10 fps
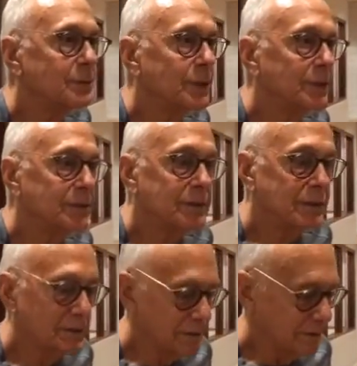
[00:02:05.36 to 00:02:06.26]
but
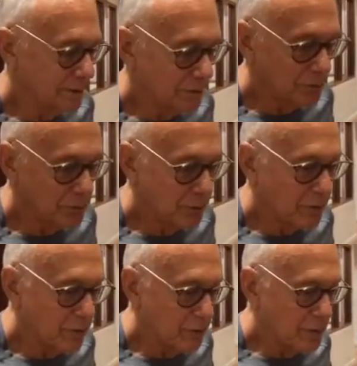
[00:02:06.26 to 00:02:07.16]
uh, you know we
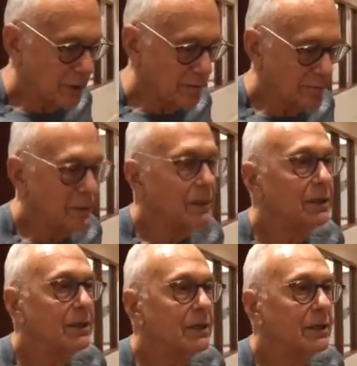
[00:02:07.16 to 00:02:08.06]
thought about
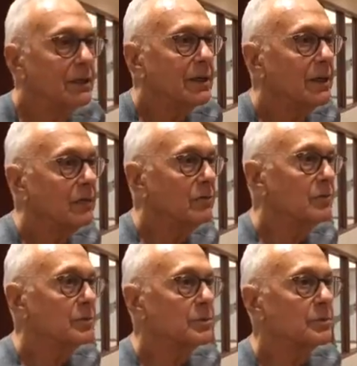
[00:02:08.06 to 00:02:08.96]
getting
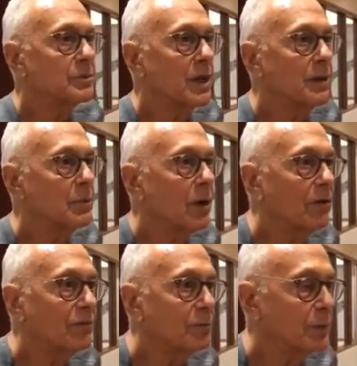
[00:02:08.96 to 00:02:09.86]
him some time
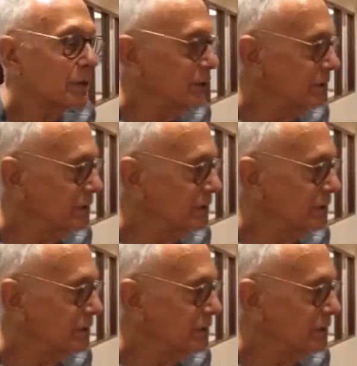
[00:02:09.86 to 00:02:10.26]
off, but